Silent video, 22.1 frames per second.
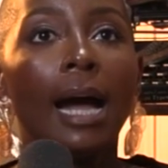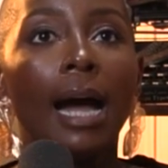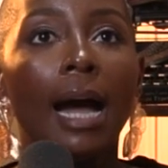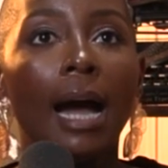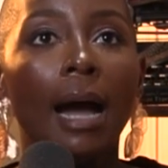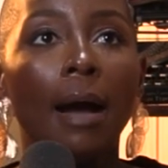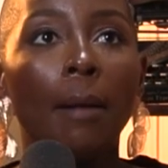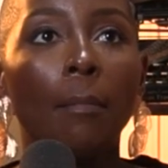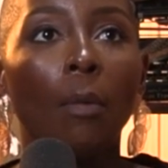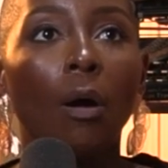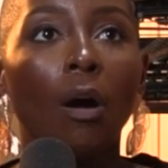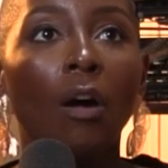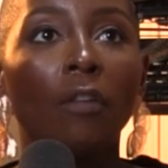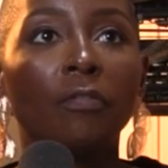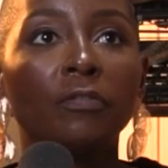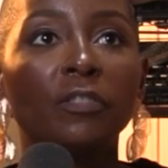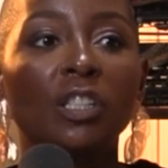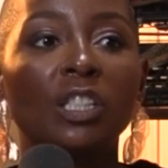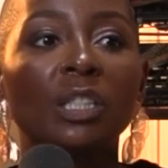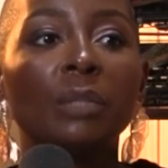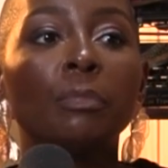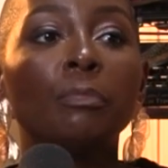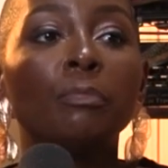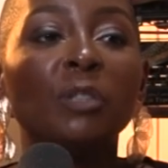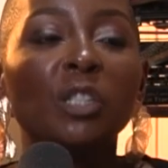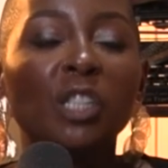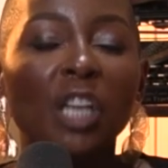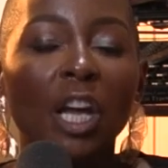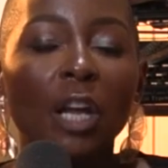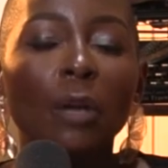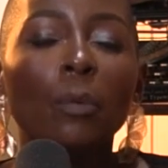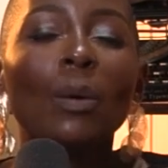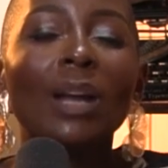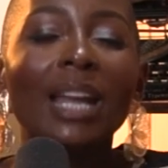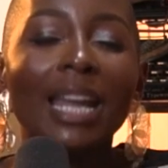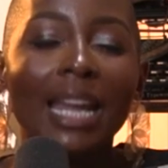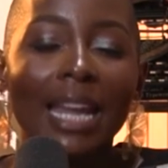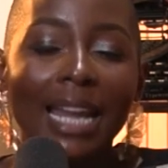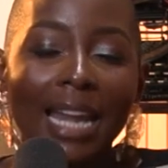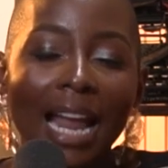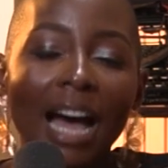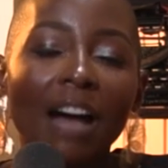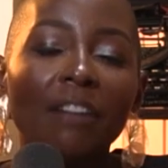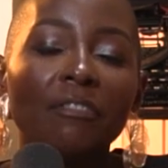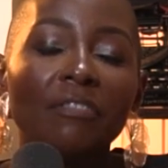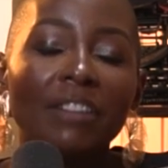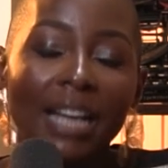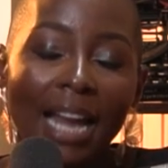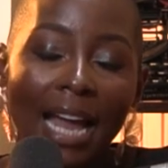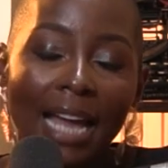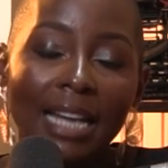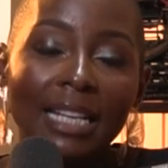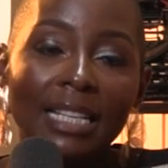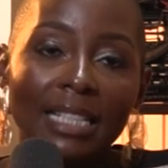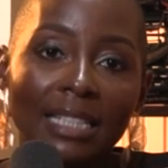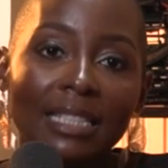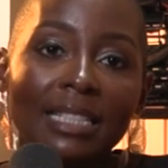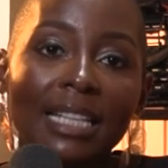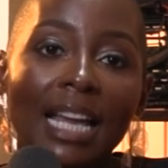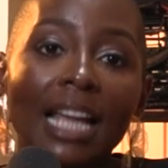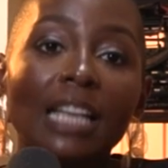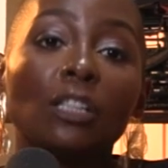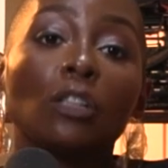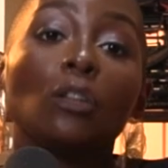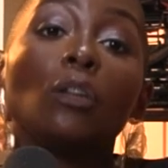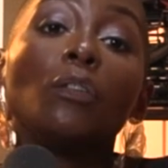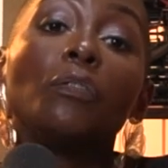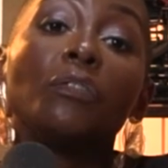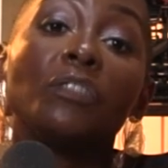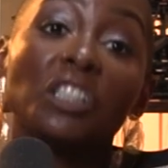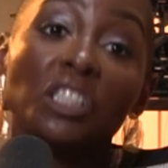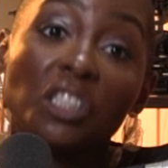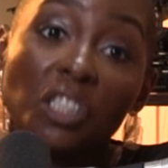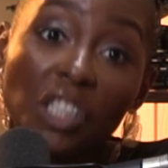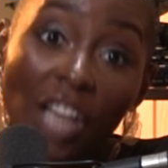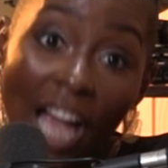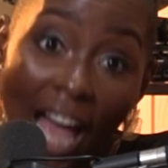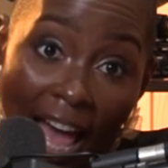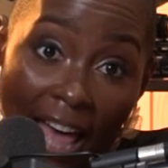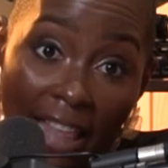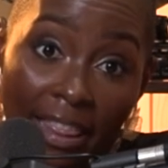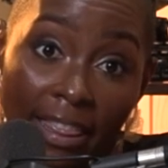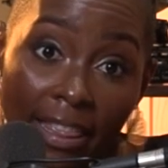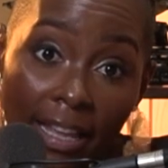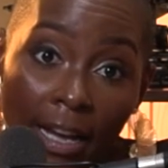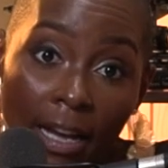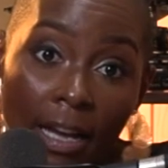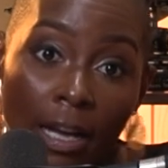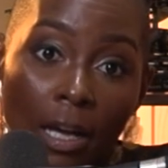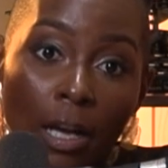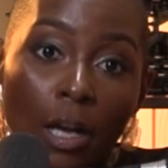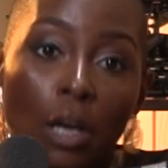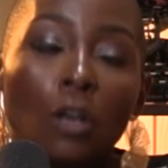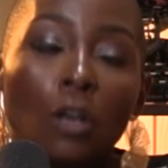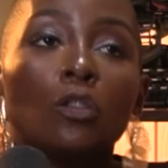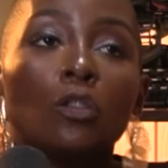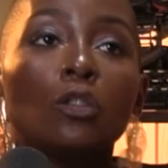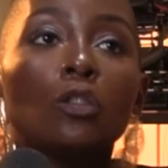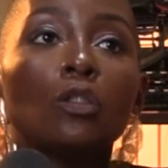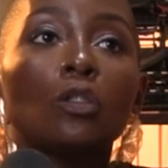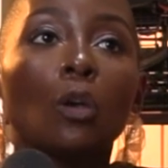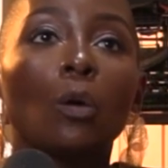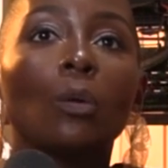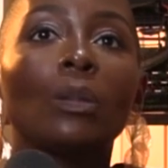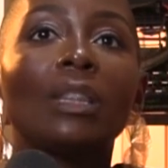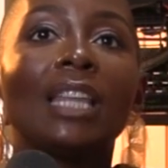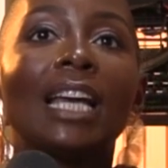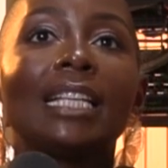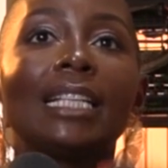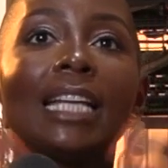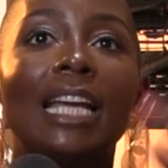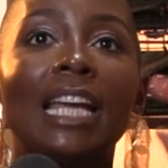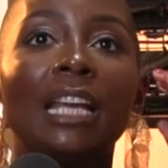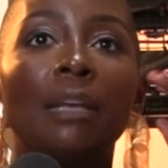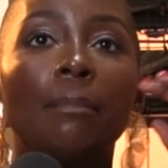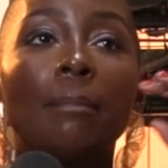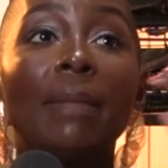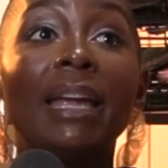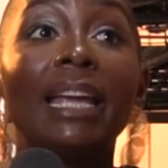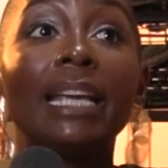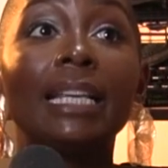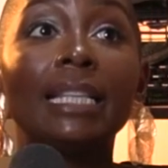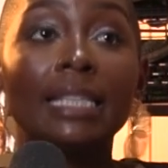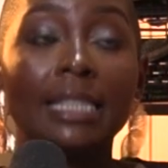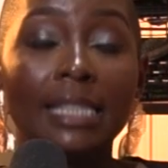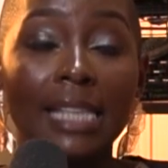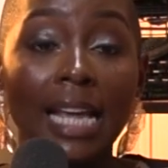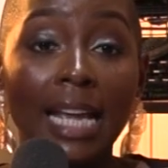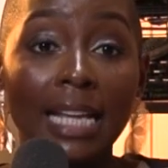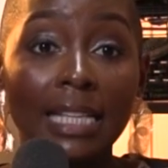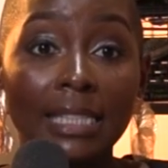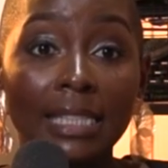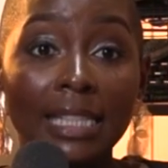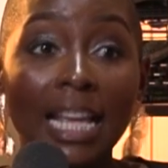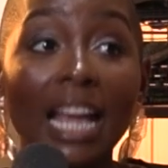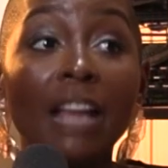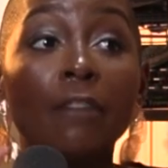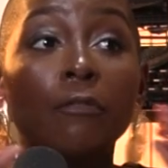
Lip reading: of just genuine love and understanding of each other so that it makes sense.